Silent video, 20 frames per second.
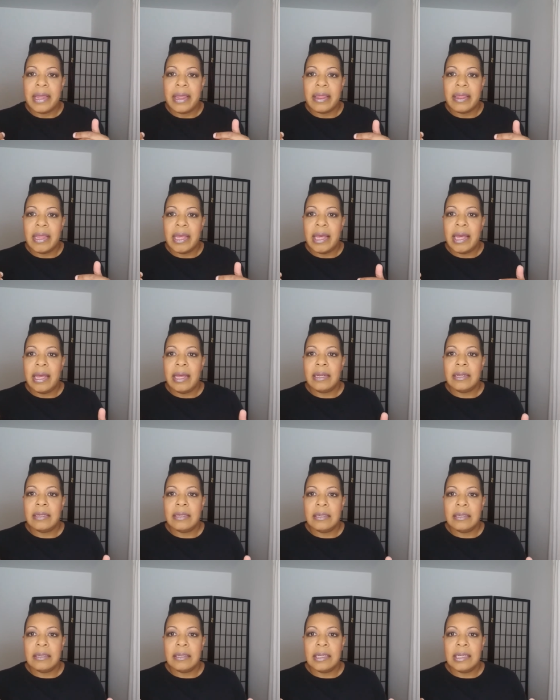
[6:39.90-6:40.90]
that
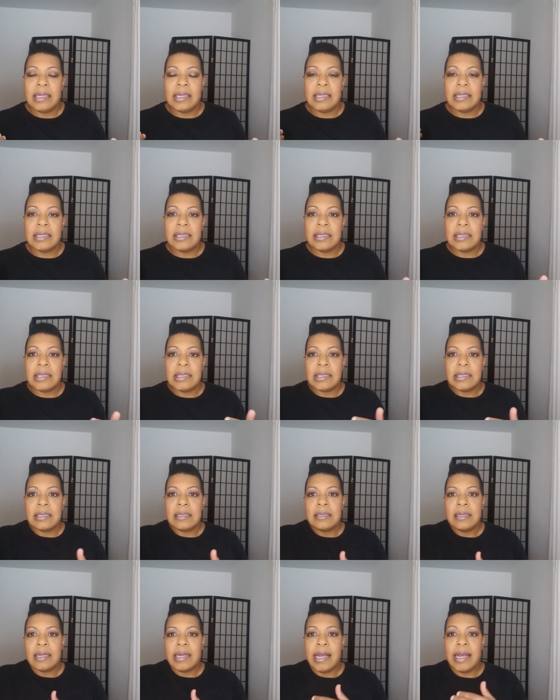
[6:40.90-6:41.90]
it is
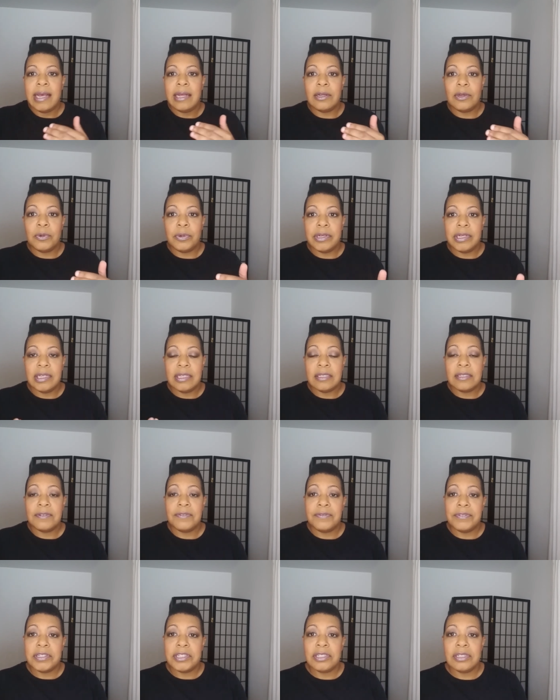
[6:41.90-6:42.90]
adequate and
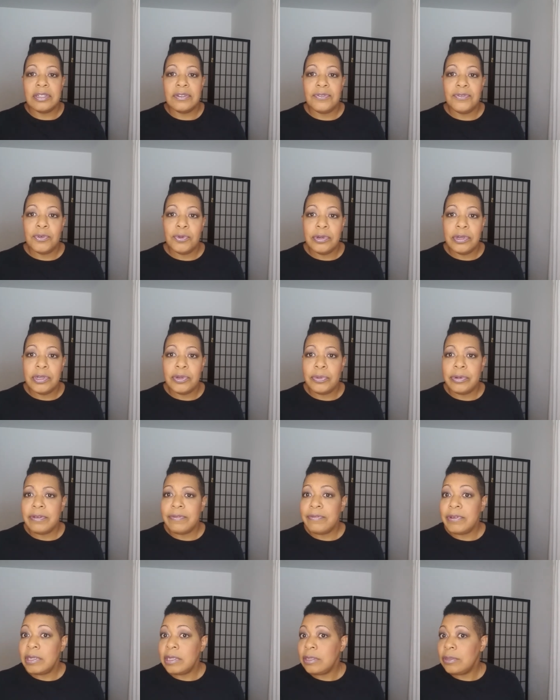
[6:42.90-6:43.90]
sufficient for doing
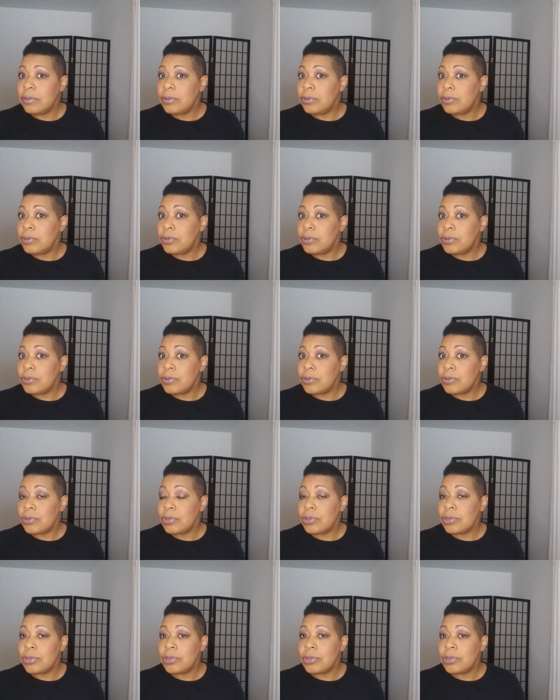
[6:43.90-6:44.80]
videos.